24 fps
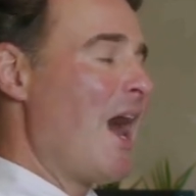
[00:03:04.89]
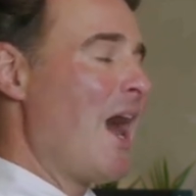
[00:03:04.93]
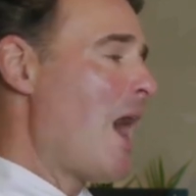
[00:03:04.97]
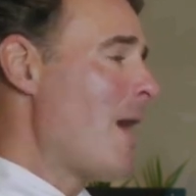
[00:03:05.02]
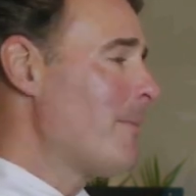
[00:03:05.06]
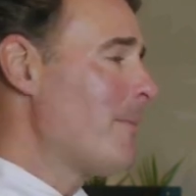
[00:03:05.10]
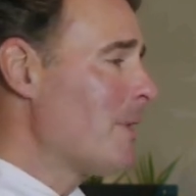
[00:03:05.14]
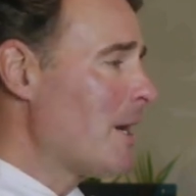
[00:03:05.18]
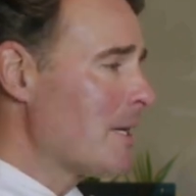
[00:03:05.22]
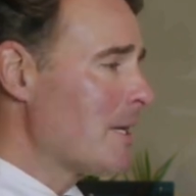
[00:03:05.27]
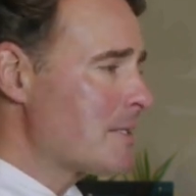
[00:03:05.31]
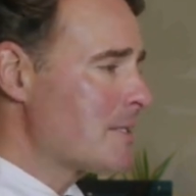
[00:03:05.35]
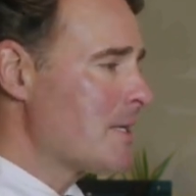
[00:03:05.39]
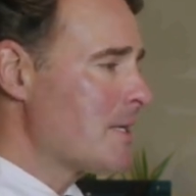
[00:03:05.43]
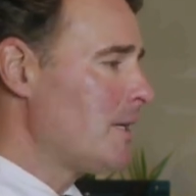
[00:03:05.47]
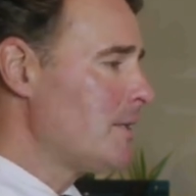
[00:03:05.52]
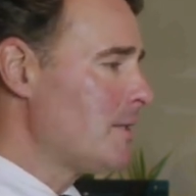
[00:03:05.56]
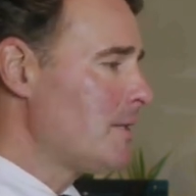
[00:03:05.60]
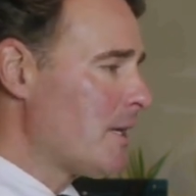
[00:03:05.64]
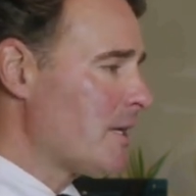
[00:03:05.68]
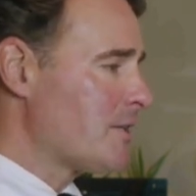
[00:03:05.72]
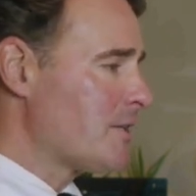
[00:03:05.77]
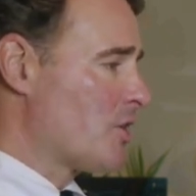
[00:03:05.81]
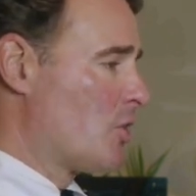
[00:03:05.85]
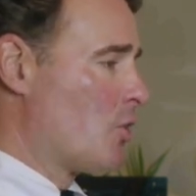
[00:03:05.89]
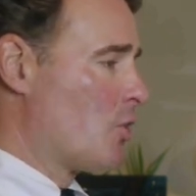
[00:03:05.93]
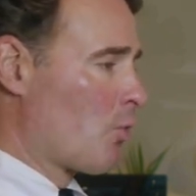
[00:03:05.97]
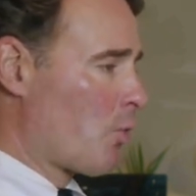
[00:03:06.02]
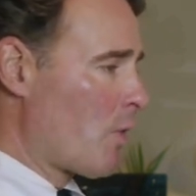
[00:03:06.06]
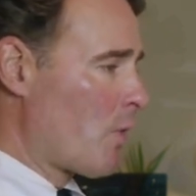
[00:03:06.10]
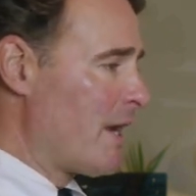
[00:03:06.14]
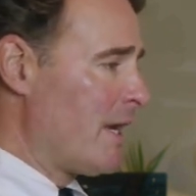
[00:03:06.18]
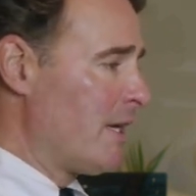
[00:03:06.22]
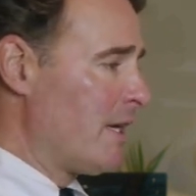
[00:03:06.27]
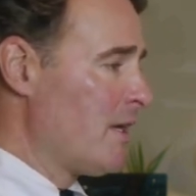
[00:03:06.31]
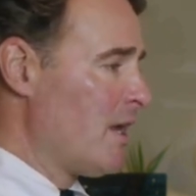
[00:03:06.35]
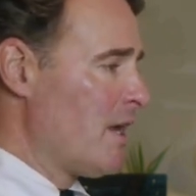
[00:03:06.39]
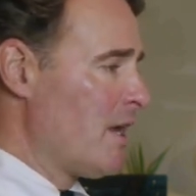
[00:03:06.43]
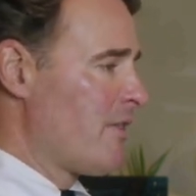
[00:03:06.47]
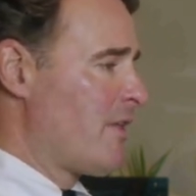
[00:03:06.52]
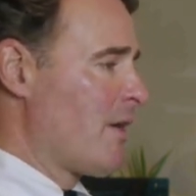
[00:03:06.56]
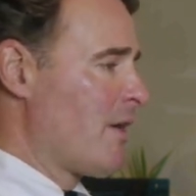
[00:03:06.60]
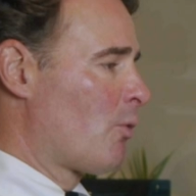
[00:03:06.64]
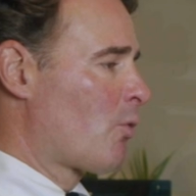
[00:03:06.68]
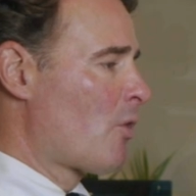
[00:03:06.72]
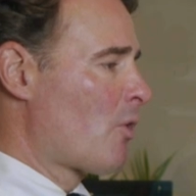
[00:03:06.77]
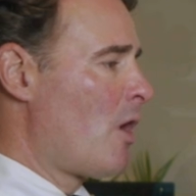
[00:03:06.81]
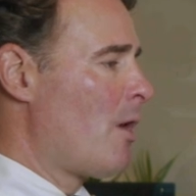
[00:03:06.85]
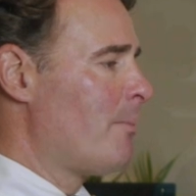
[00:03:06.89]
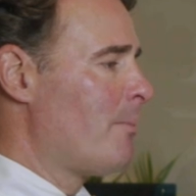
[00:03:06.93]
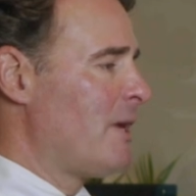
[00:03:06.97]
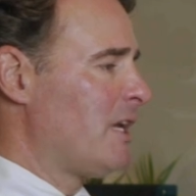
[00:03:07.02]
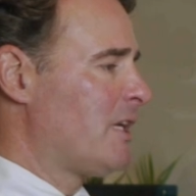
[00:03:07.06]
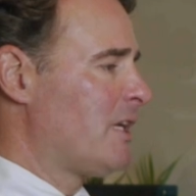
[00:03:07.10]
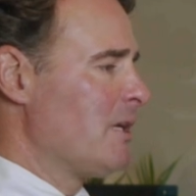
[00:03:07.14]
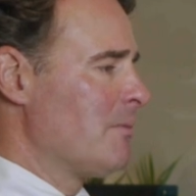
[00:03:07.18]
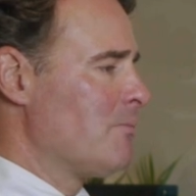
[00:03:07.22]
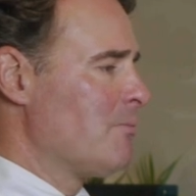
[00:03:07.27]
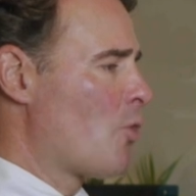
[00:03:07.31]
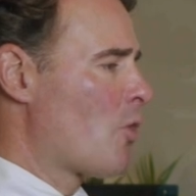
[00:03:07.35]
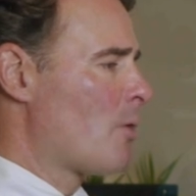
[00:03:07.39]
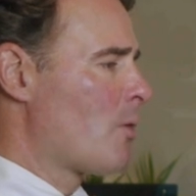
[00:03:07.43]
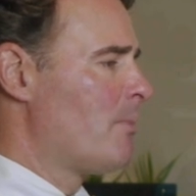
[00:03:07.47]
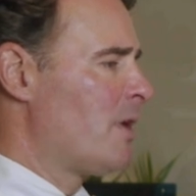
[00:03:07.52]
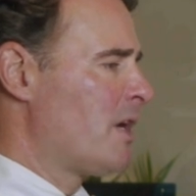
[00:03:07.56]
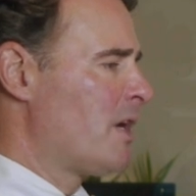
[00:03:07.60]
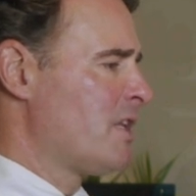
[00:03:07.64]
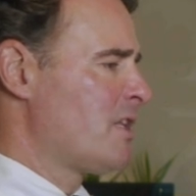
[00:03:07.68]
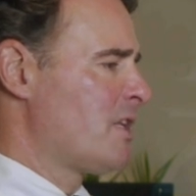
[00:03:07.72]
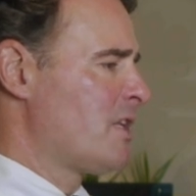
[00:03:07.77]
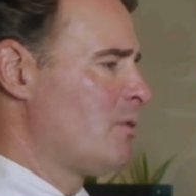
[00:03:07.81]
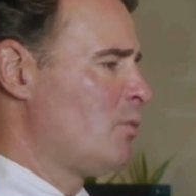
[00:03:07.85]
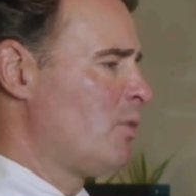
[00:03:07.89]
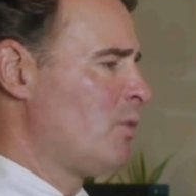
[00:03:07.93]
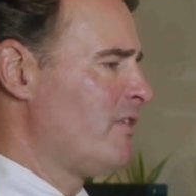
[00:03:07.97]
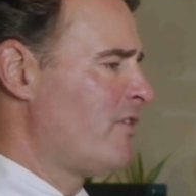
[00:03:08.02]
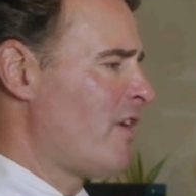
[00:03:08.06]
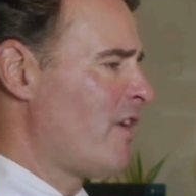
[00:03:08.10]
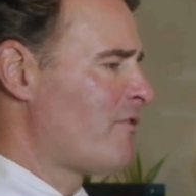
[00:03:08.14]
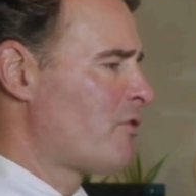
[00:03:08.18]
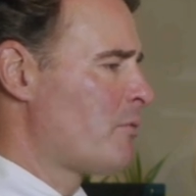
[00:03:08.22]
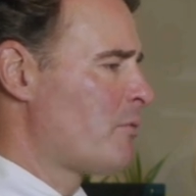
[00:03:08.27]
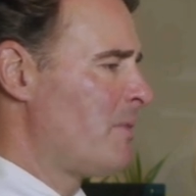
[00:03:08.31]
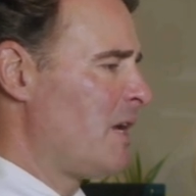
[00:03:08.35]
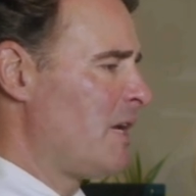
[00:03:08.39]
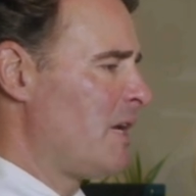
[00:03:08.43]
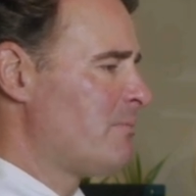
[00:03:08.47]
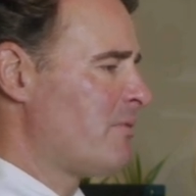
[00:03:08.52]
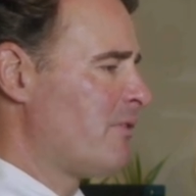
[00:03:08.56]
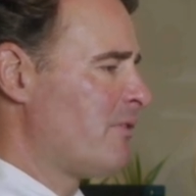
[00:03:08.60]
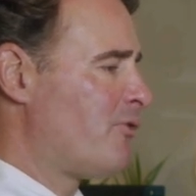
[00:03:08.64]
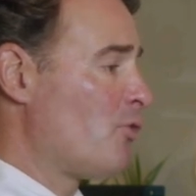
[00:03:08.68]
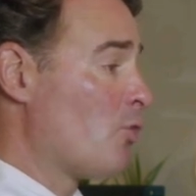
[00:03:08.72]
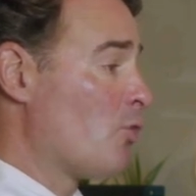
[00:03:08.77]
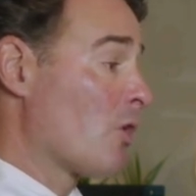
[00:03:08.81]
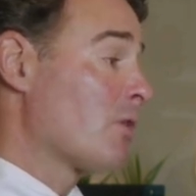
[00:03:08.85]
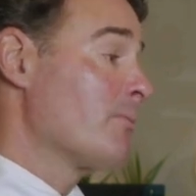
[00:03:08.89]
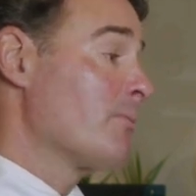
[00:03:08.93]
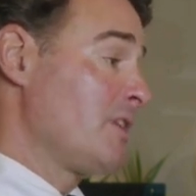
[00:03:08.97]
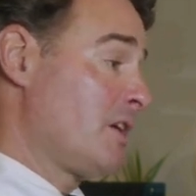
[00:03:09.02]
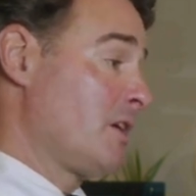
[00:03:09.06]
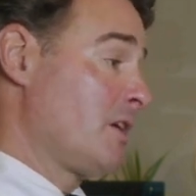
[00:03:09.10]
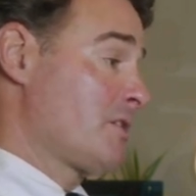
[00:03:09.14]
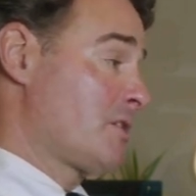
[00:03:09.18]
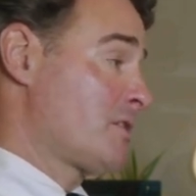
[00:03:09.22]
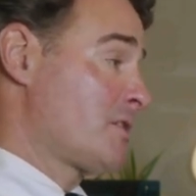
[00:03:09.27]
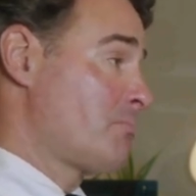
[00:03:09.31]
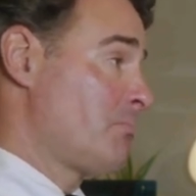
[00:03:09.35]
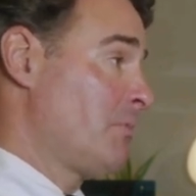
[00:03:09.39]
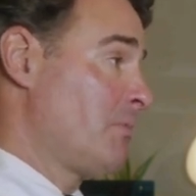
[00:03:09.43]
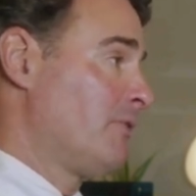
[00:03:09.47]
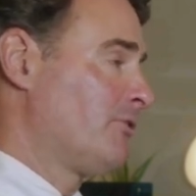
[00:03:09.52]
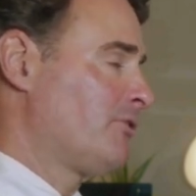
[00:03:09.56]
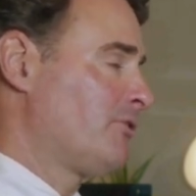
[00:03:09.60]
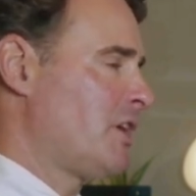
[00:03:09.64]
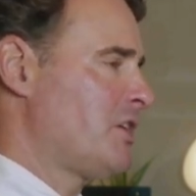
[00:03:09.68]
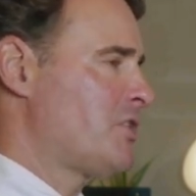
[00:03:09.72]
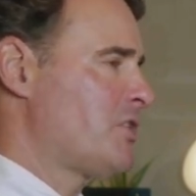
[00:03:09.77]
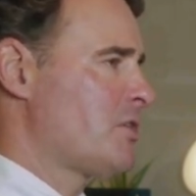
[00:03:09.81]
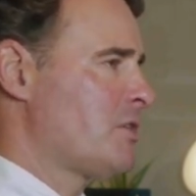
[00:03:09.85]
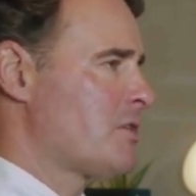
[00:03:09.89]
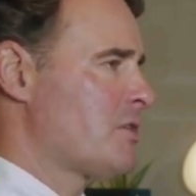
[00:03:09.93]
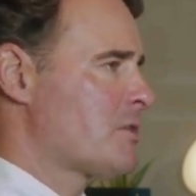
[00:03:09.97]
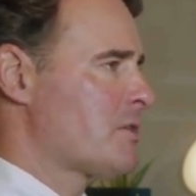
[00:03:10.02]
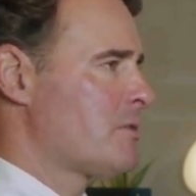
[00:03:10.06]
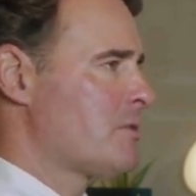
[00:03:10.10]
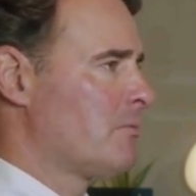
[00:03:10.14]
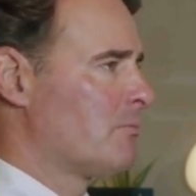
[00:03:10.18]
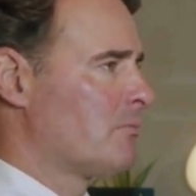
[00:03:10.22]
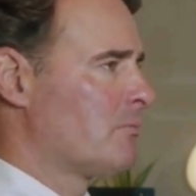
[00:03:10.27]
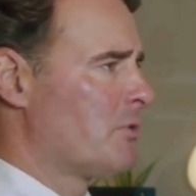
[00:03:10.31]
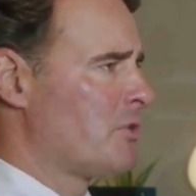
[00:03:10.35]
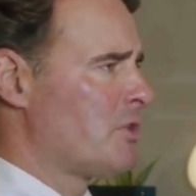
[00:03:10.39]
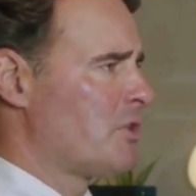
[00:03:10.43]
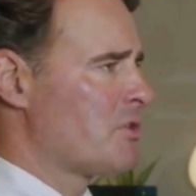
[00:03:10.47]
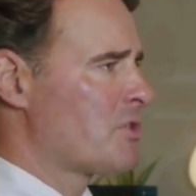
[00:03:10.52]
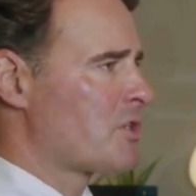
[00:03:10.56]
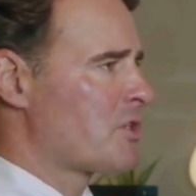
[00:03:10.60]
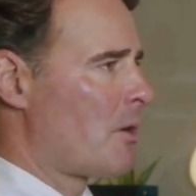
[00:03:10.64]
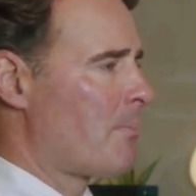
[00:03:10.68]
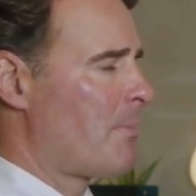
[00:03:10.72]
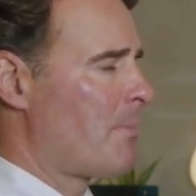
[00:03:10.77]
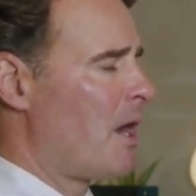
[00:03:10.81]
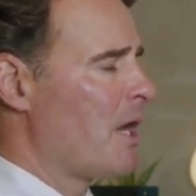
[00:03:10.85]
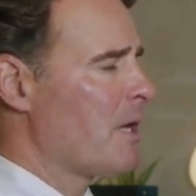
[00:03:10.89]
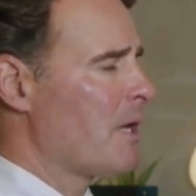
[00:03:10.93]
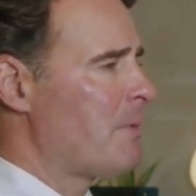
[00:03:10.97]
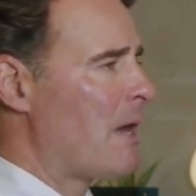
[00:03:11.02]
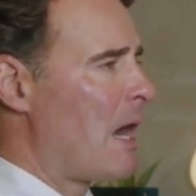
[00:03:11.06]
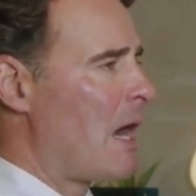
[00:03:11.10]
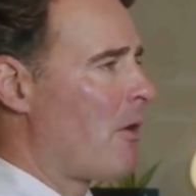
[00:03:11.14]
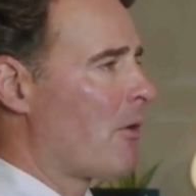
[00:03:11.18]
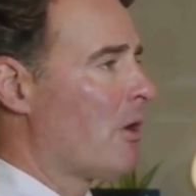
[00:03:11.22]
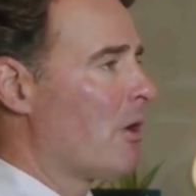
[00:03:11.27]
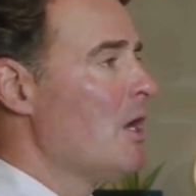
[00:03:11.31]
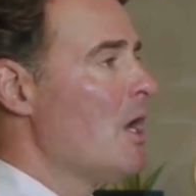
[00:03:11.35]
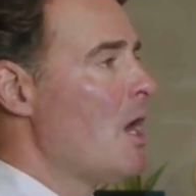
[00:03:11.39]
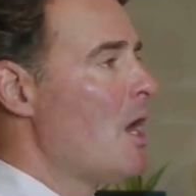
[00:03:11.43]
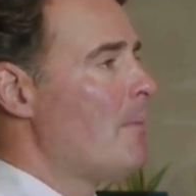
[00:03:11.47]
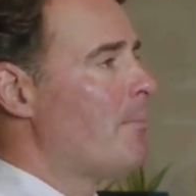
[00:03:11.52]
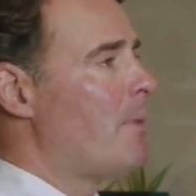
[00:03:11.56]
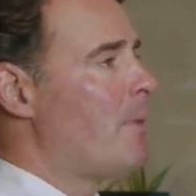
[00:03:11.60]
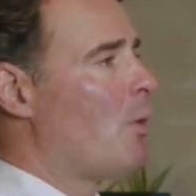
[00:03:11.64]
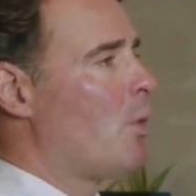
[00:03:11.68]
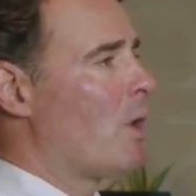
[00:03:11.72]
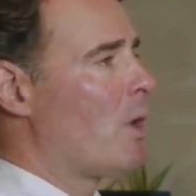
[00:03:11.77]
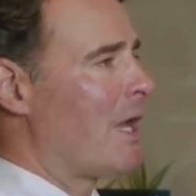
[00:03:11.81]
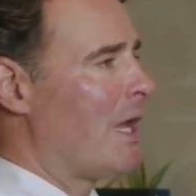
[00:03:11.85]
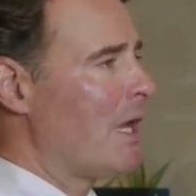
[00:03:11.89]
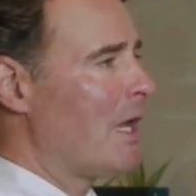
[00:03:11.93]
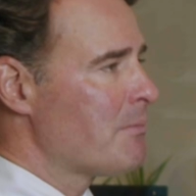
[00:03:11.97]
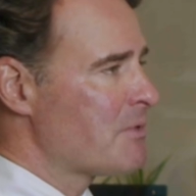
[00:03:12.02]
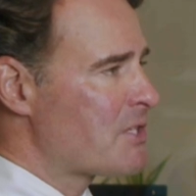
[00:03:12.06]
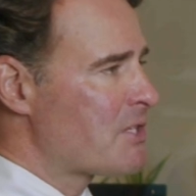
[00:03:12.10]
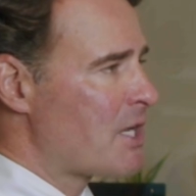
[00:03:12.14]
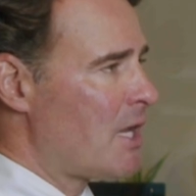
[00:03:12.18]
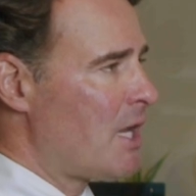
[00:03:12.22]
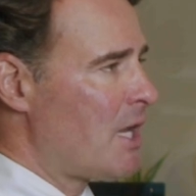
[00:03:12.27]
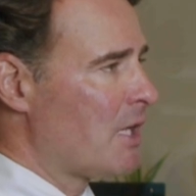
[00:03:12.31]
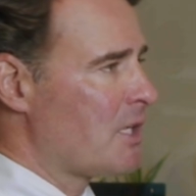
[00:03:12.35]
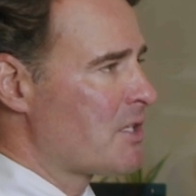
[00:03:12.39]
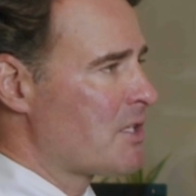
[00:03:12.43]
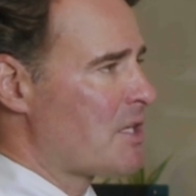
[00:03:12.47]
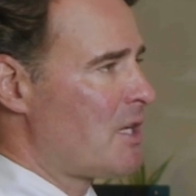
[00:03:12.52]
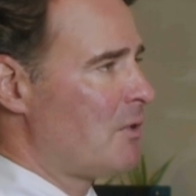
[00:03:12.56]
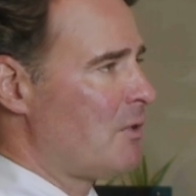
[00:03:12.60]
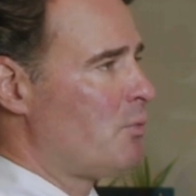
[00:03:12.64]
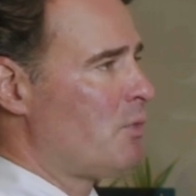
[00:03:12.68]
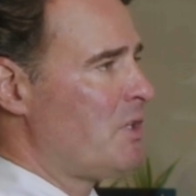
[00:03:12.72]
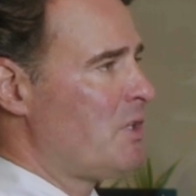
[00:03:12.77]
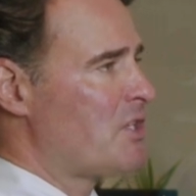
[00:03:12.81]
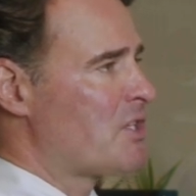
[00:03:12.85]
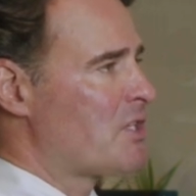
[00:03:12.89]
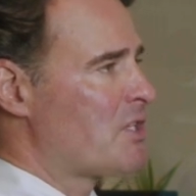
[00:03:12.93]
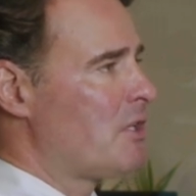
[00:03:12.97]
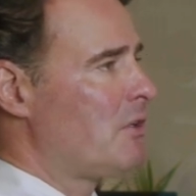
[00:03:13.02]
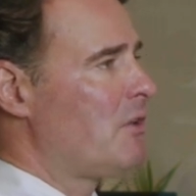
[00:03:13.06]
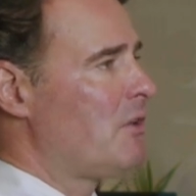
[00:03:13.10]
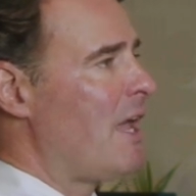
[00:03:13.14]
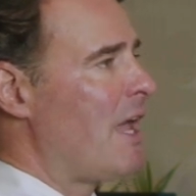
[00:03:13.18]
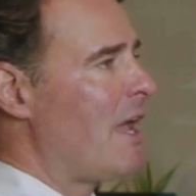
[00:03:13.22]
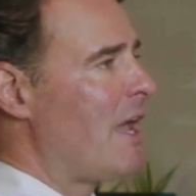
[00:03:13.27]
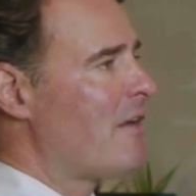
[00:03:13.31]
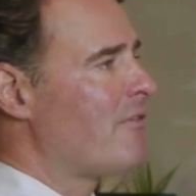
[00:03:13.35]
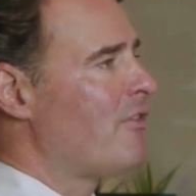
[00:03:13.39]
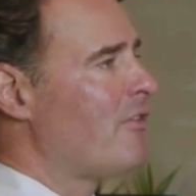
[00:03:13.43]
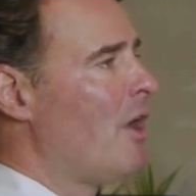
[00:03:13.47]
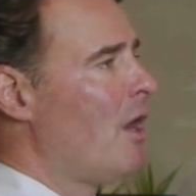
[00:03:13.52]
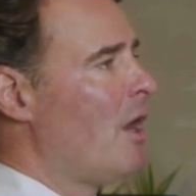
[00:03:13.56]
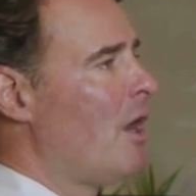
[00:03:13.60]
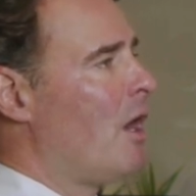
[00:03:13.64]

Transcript: I'm not saying that it's great that we're all making more money than we've ever made before because inflation's reduced our buying power. But what I am saying is that we still have